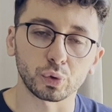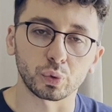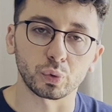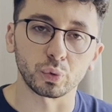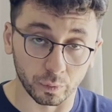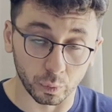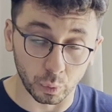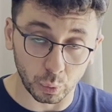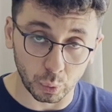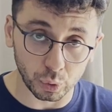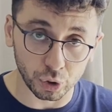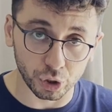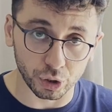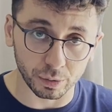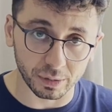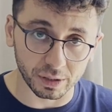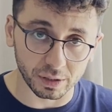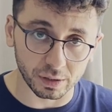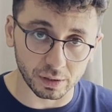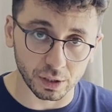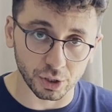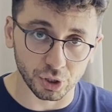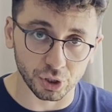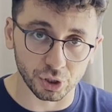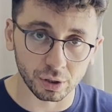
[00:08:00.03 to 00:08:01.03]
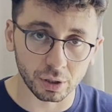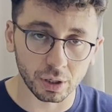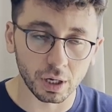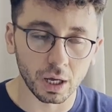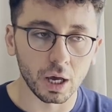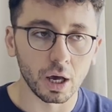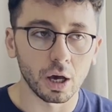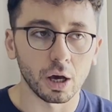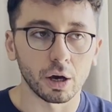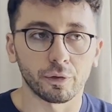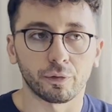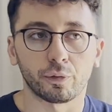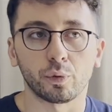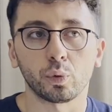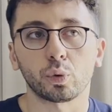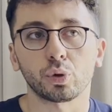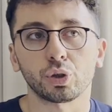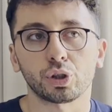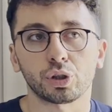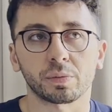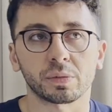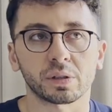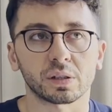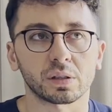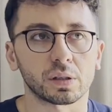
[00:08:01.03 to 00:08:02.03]
to Fukushima station.
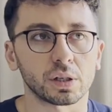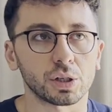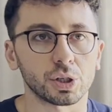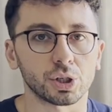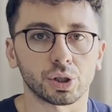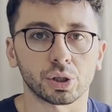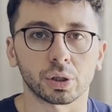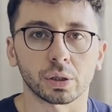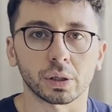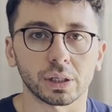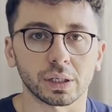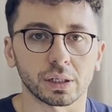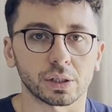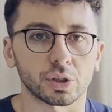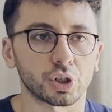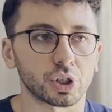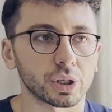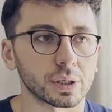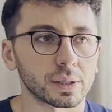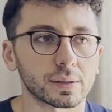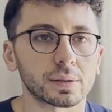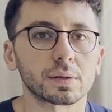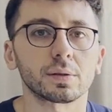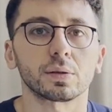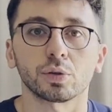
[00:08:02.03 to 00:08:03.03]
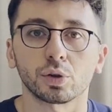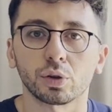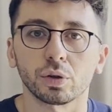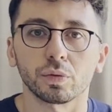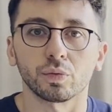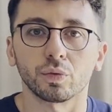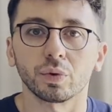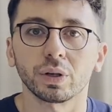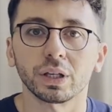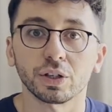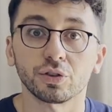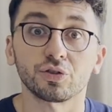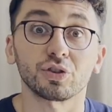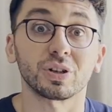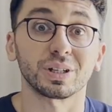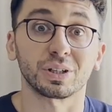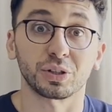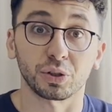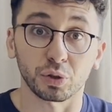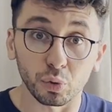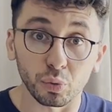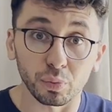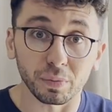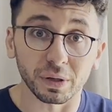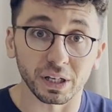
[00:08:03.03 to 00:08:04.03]
Fukushima station is just literally
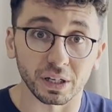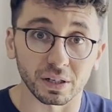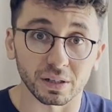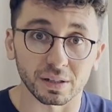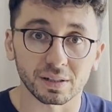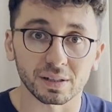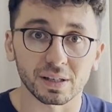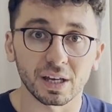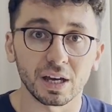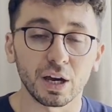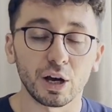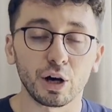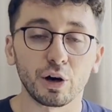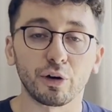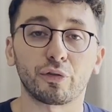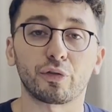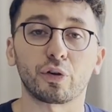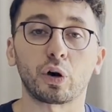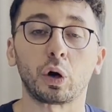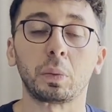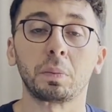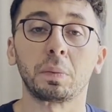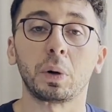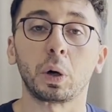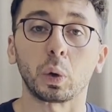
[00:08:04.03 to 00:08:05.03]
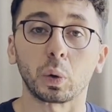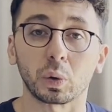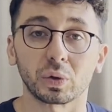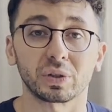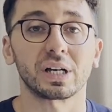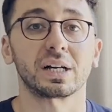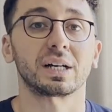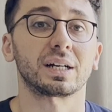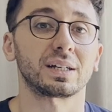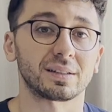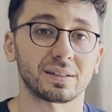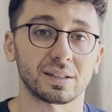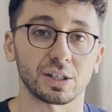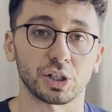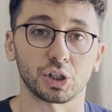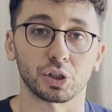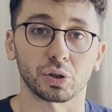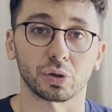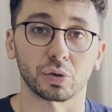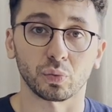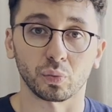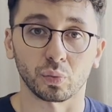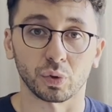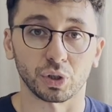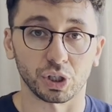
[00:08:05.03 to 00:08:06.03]
2 minutes from Osaka station,
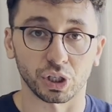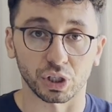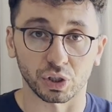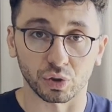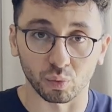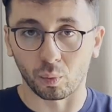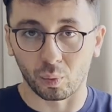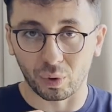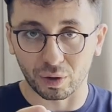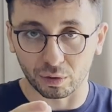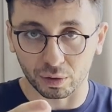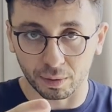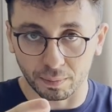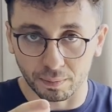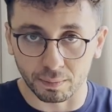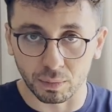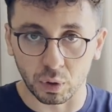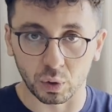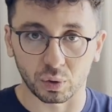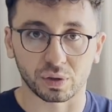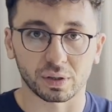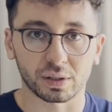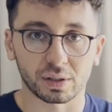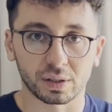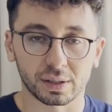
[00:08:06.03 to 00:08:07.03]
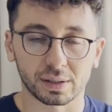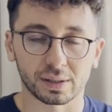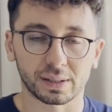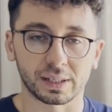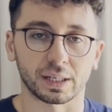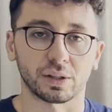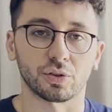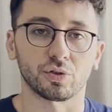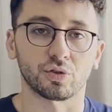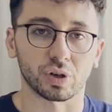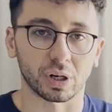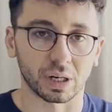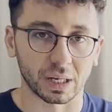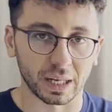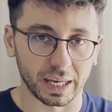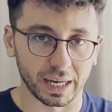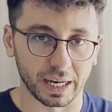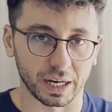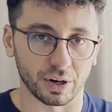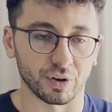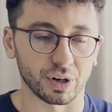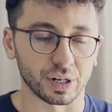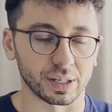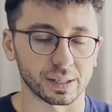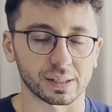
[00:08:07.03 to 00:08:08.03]
which is one of the most central
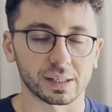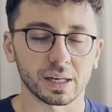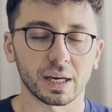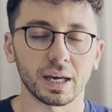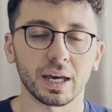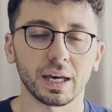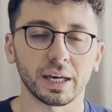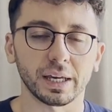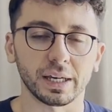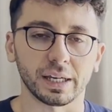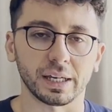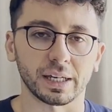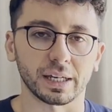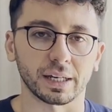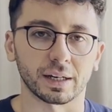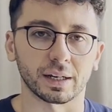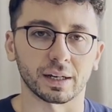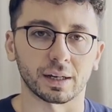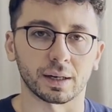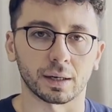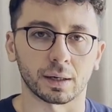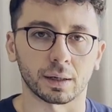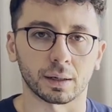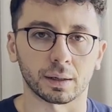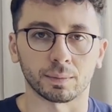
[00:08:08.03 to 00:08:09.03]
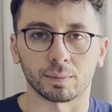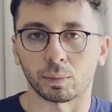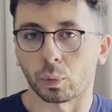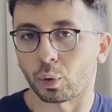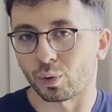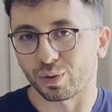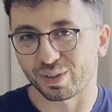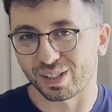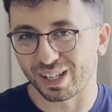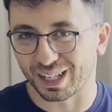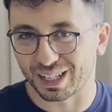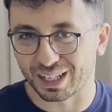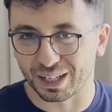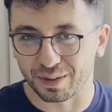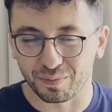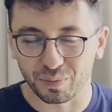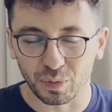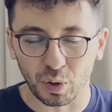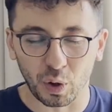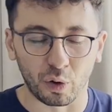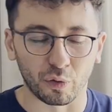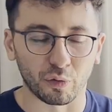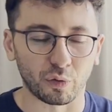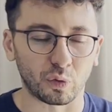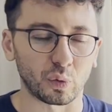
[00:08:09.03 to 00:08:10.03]
areas in Osaka,
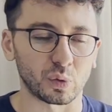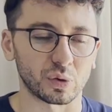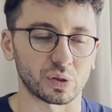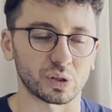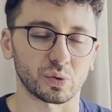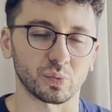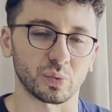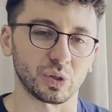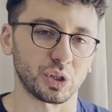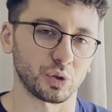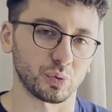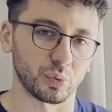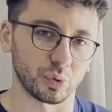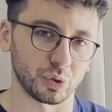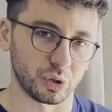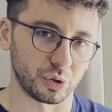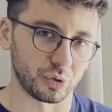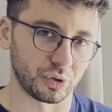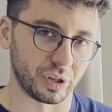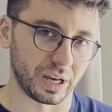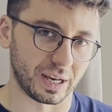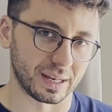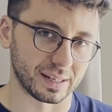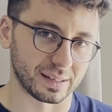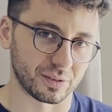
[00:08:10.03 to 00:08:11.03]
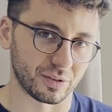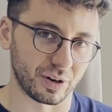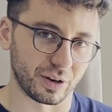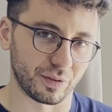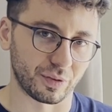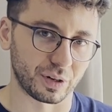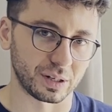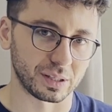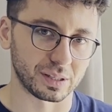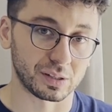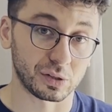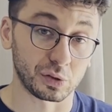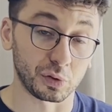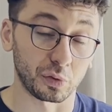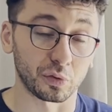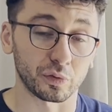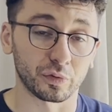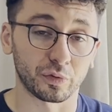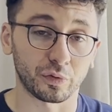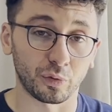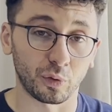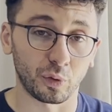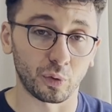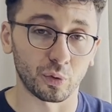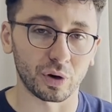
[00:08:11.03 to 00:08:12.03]
of course, which what you take as a reference. So
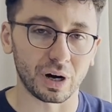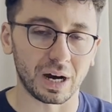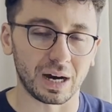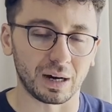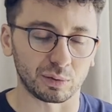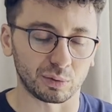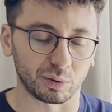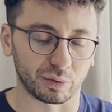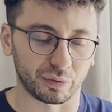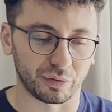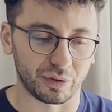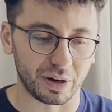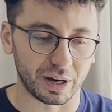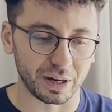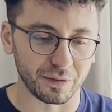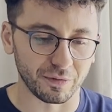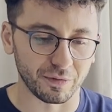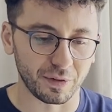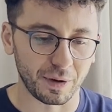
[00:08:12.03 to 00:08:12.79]
4 out of 5.